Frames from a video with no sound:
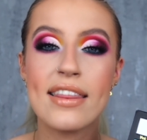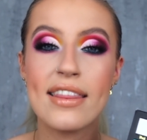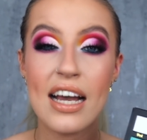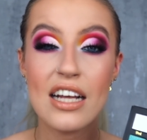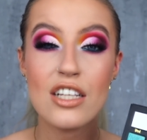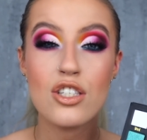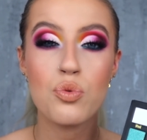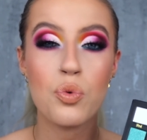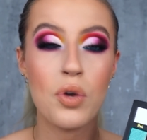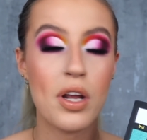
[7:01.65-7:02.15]

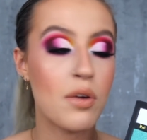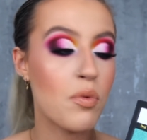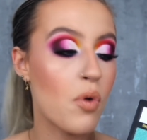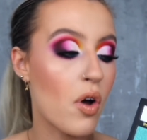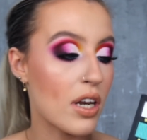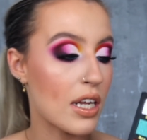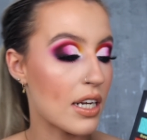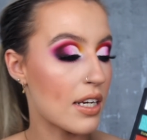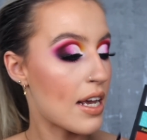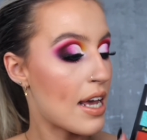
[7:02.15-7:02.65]
That's what I
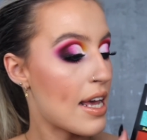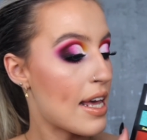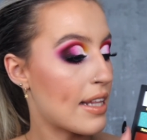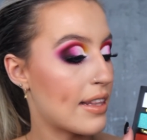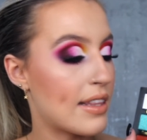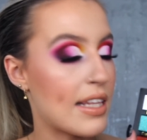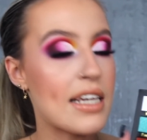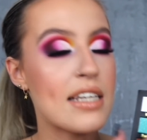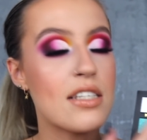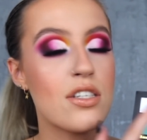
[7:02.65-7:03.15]
wanted.
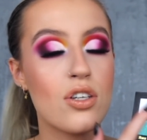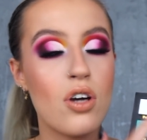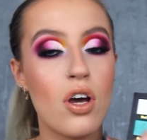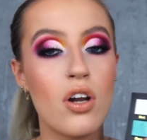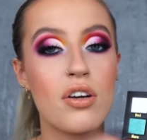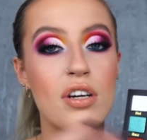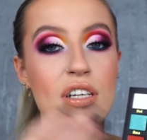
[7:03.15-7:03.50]
This color